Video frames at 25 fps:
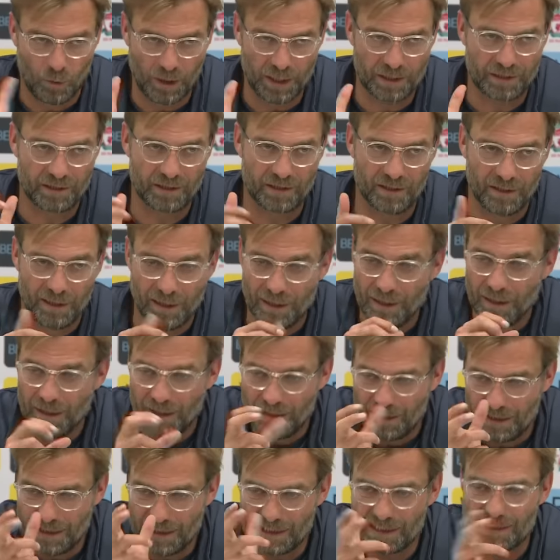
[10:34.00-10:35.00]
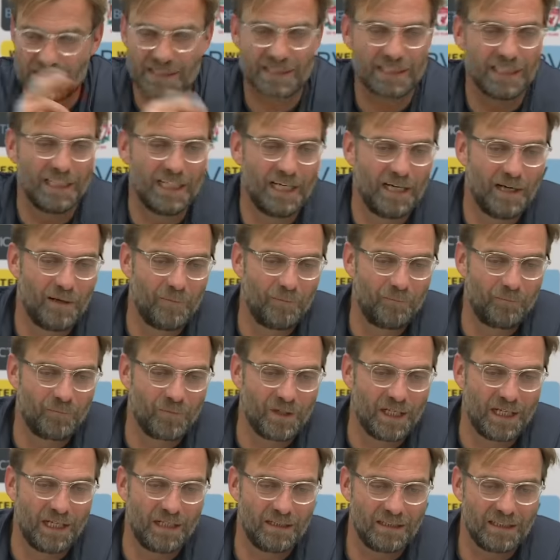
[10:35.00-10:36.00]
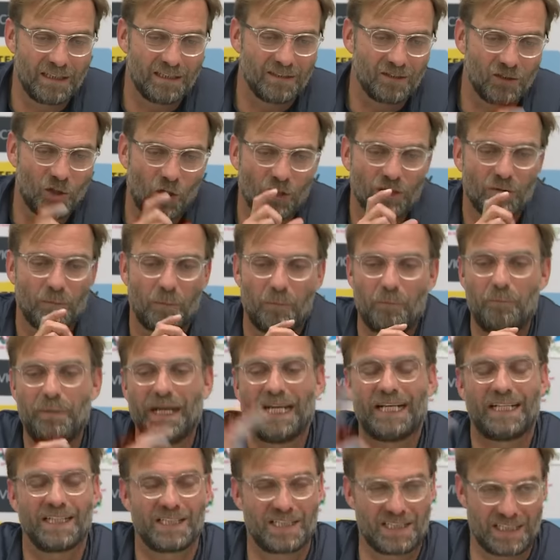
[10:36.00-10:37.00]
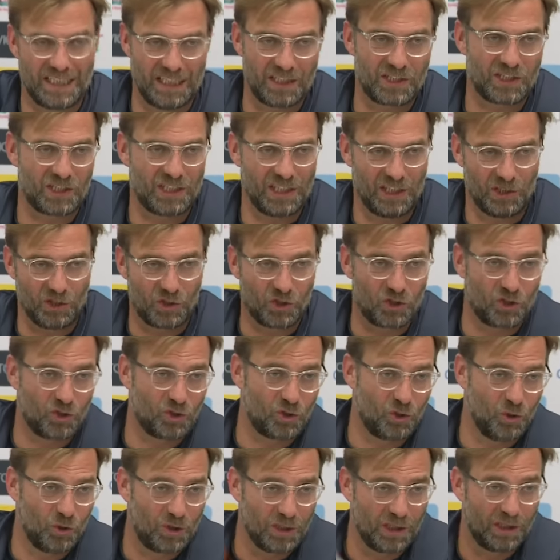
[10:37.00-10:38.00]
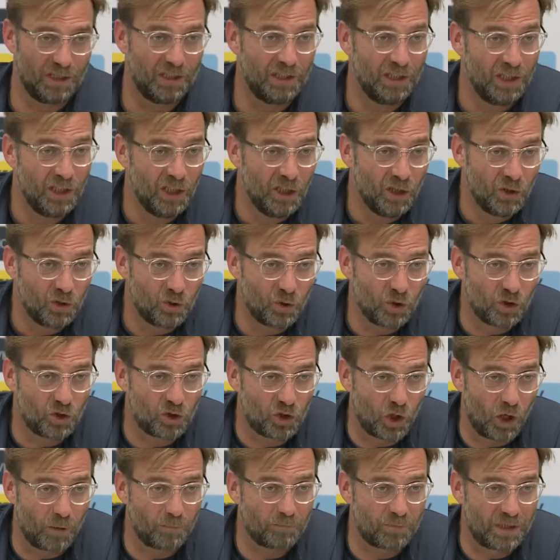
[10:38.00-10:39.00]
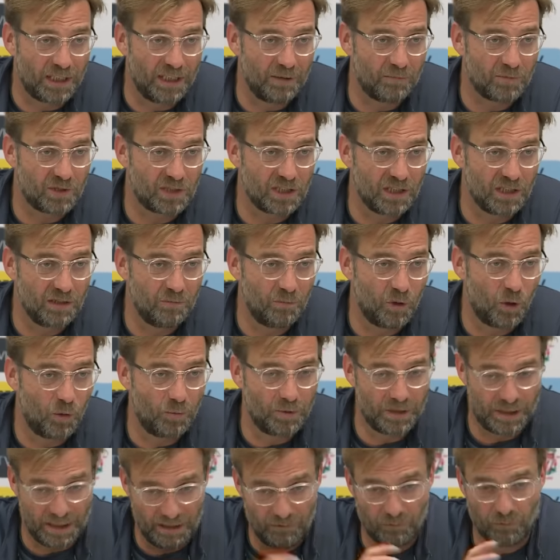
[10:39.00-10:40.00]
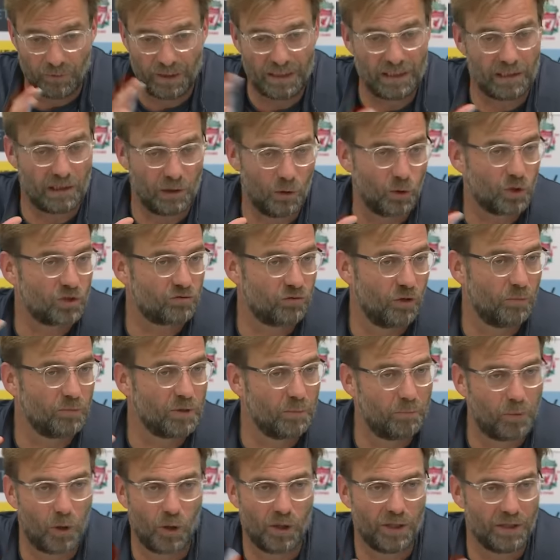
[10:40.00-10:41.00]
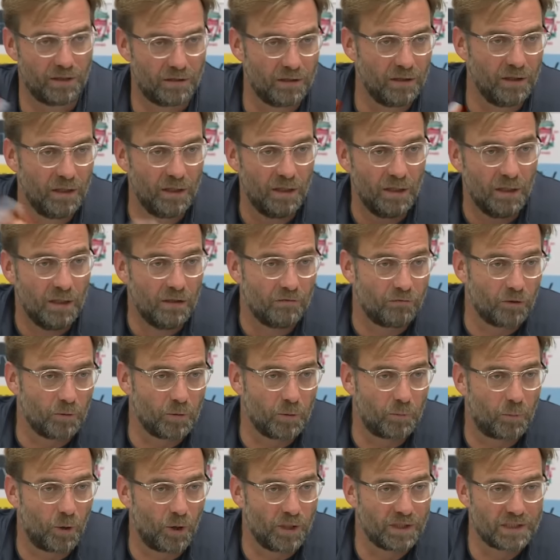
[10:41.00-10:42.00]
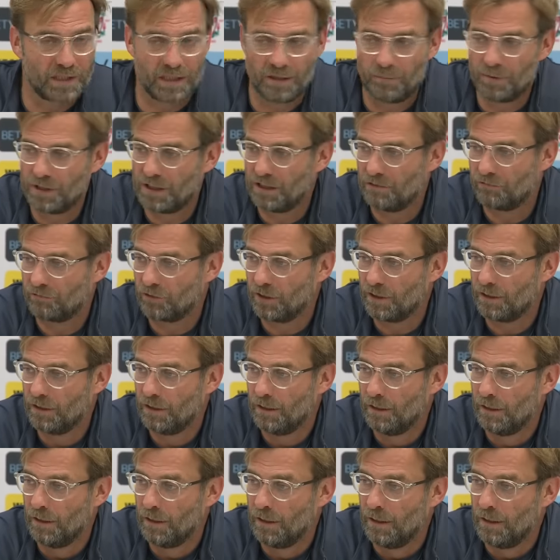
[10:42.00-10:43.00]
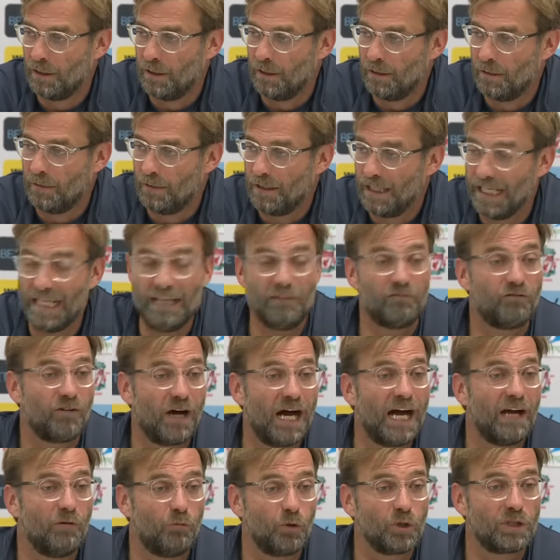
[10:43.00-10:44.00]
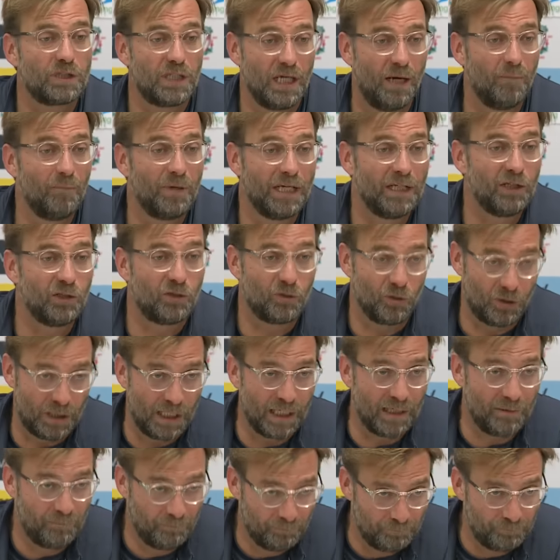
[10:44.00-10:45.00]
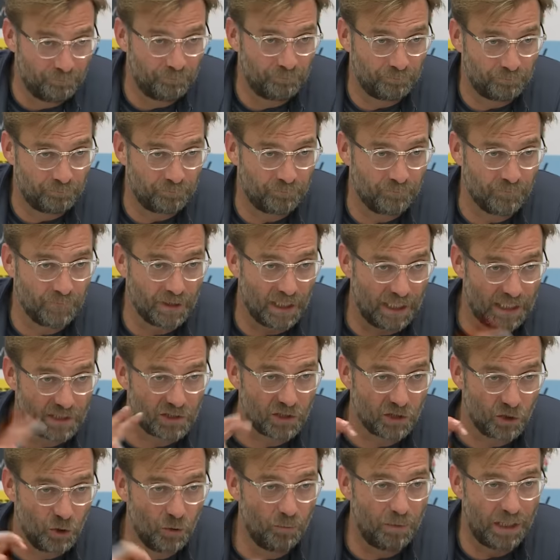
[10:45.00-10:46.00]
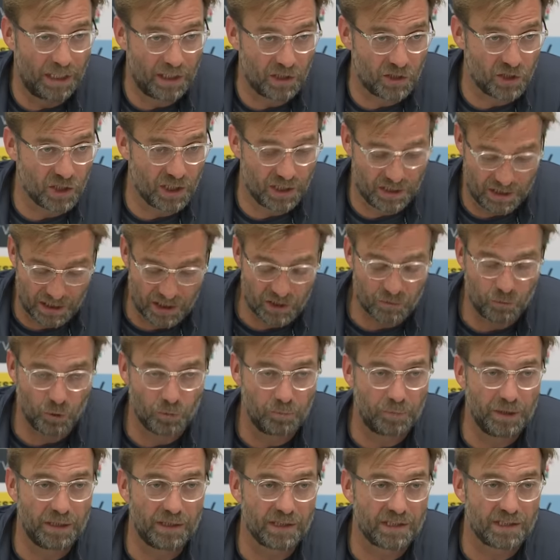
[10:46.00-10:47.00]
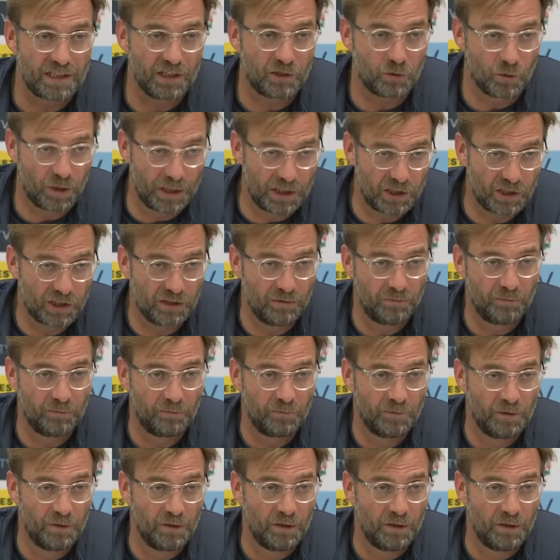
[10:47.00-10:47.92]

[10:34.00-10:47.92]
with these um, uh, uh, not the biggest distance to the to the top teams in the moment, even when it looks from the point from the points a little bit different. If I would come in today as a new manager, and this would be the situation,